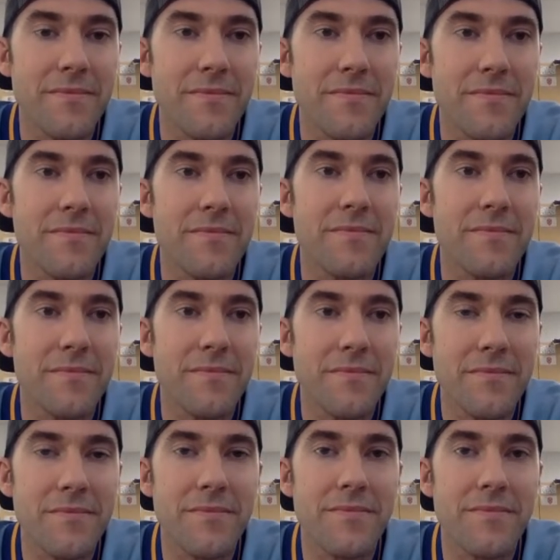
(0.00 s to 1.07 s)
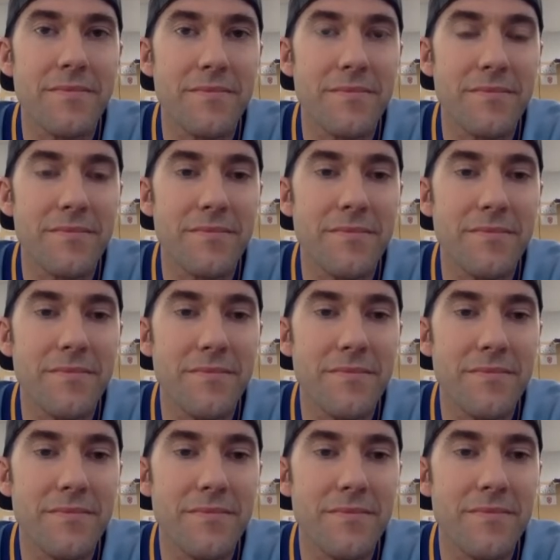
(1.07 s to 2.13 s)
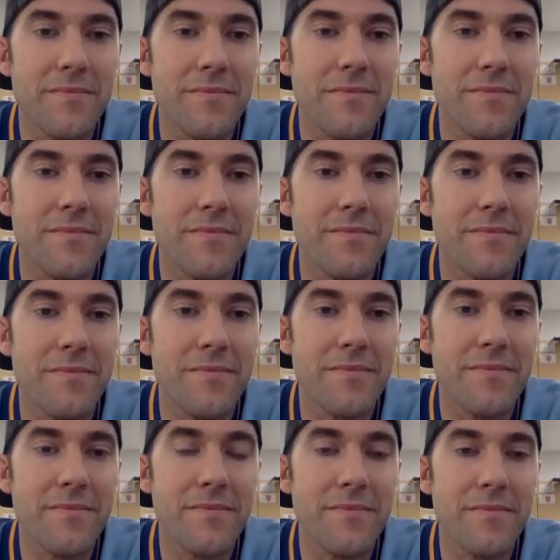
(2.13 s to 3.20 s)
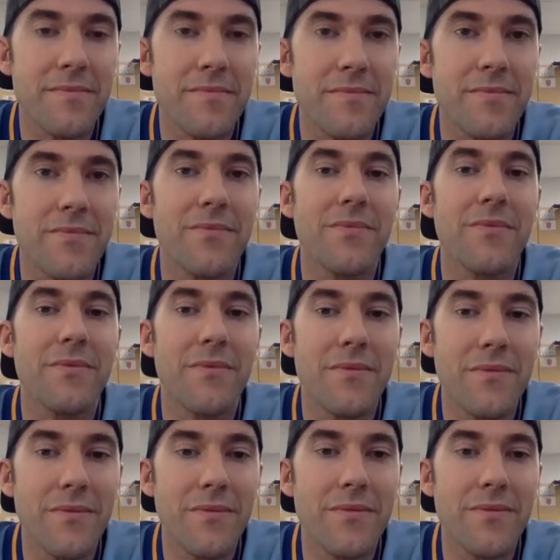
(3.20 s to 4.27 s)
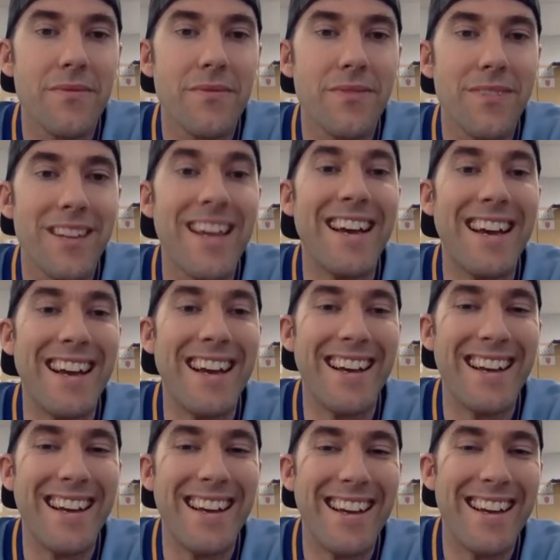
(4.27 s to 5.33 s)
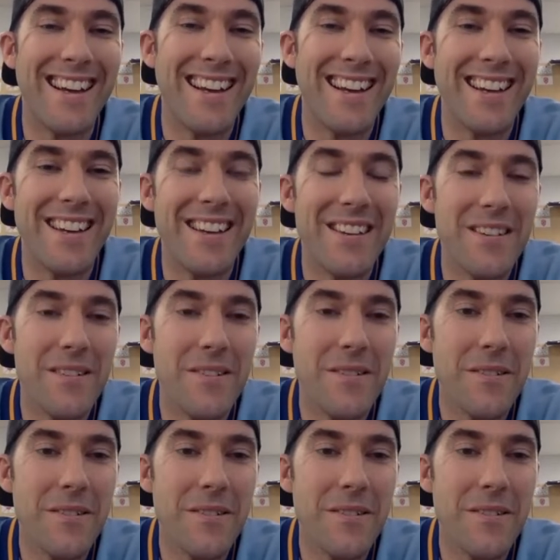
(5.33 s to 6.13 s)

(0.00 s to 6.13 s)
The person shown says nothing.